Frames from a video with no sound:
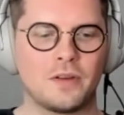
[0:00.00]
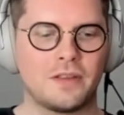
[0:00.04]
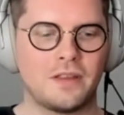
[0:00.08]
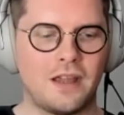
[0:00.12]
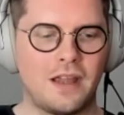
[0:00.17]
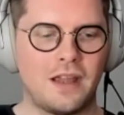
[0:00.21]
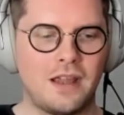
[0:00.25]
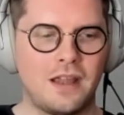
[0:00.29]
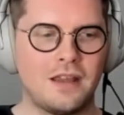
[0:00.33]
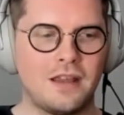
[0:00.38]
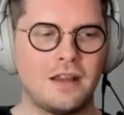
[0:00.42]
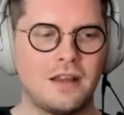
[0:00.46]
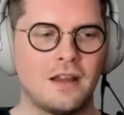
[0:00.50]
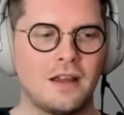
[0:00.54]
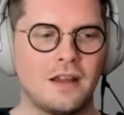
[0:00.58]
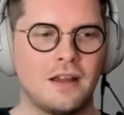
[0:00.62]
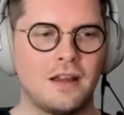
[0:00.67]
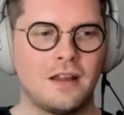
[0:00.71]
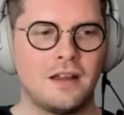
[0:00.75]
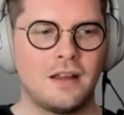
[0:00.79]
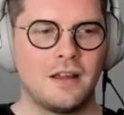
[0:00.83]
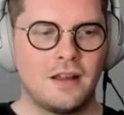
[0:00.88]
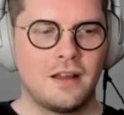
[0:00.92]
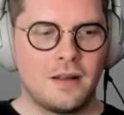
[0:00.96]
They
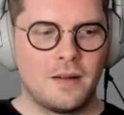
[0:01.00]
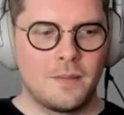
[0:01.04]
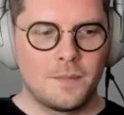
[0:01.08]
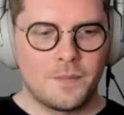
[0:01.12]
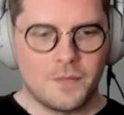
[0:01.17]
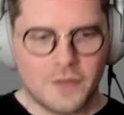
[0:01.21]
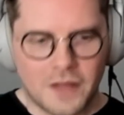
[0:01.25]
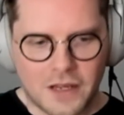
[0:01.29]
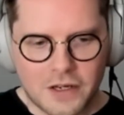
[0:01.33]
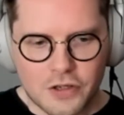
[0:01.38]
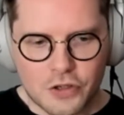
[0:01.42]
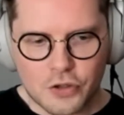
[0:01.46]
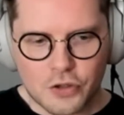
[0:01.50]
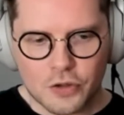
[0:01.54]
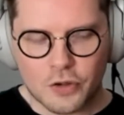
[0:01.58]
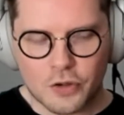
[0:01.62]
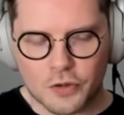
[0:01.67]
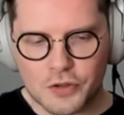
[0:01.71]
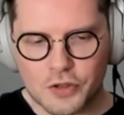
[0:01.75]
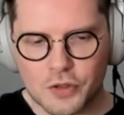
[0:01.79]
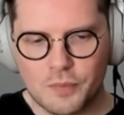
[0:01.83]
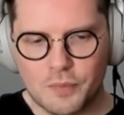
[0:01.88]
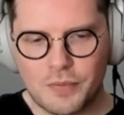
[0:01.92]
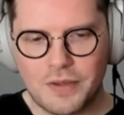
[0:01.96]
should
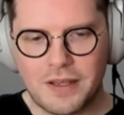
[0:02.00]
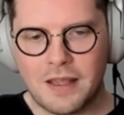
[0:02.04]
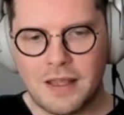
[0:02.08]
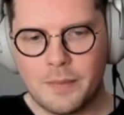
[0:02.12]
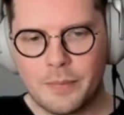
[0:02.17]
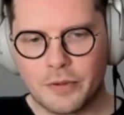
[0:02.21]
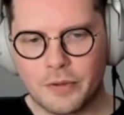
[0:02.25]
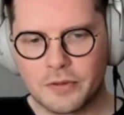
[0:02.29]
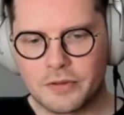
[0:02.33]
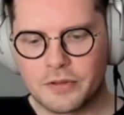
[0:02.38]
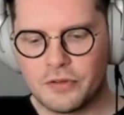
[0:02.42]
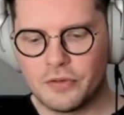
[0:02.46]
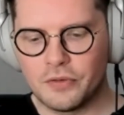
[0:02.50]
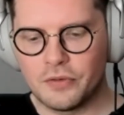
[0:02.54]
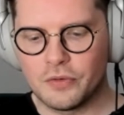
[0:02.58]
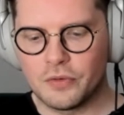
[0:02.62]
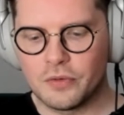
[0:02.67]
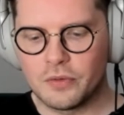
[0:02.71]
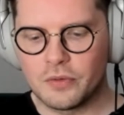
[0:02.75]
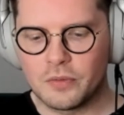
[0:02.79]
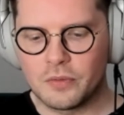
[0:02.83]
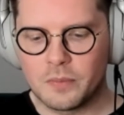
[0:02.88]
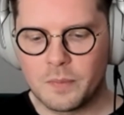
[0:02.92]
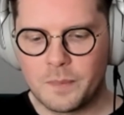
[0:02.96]
also be able
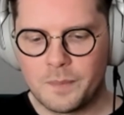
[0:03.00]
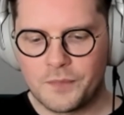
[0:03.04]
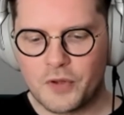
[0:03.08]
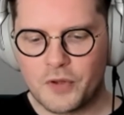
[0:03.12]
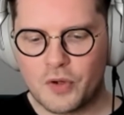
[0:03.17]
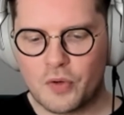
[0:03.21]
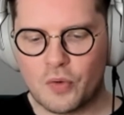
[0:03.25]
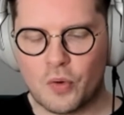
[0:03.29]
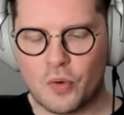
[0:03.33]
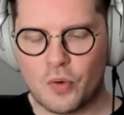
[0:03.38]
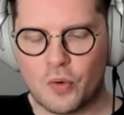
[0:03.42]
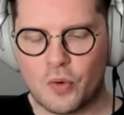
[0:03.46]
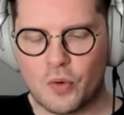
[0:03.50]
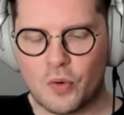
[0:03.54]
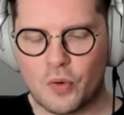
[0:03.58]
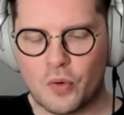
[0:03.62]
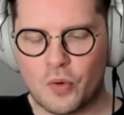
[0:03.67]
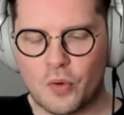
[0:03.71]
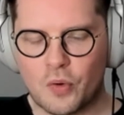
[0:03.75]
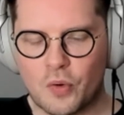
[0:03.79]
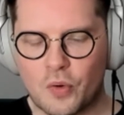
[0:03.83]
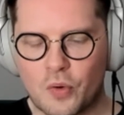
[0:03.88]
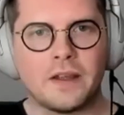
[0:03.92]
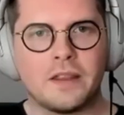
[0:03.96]
to
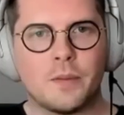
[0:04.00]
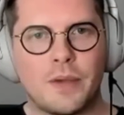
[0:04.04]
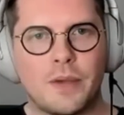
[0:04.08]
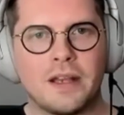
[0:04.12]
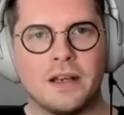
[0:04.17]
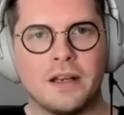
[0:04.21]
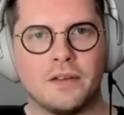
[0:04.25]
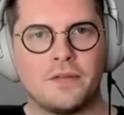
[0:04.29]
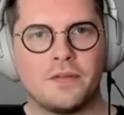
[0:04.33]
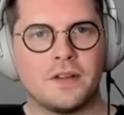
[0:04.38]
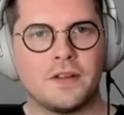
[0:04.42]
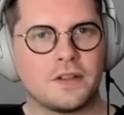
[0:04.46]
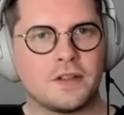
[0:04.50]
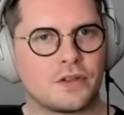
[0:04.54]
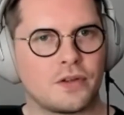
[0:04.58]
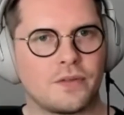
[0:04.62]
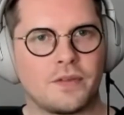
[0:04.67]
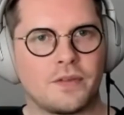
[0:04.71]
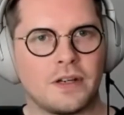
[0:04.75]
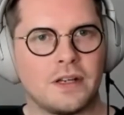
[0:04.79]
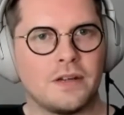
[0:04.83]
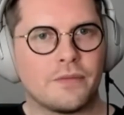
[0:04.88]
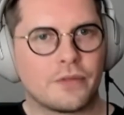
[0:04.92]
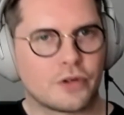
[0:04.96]
quantify the benefits of
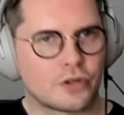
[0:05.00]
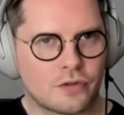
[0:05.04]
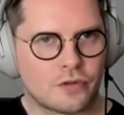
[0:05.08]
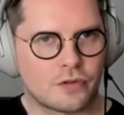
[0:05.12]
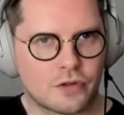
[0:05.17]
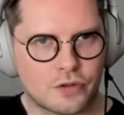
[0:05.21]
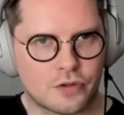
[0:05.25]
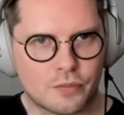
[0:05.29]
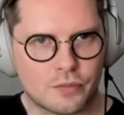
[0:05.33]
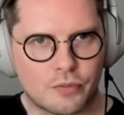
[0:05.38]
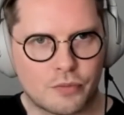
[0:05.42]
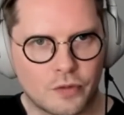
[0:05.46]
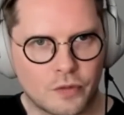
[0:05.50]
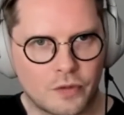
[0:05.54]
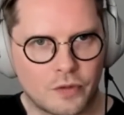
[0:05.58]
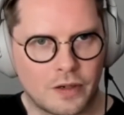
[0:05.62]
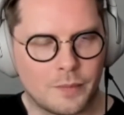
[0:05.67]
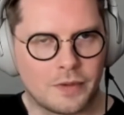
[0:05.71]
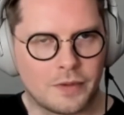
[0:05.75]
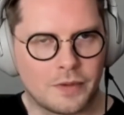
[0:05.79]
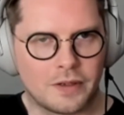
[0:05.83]
an infrastructure program.